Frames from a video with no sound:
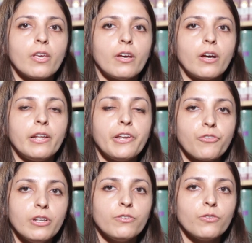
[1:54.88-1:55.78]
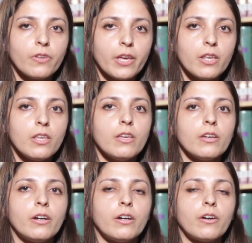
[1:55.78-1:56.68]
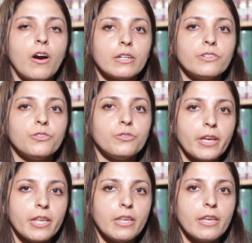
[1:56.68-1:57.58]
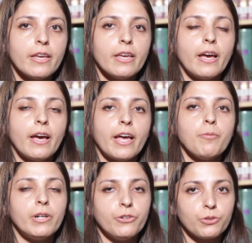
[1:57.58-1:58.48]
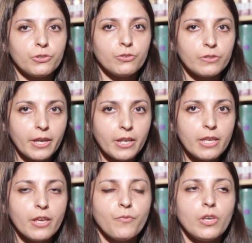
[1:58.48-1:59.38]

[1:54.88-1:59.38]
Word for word: uh, literally Literary Society, uh, Art Society and Blood Donor Society.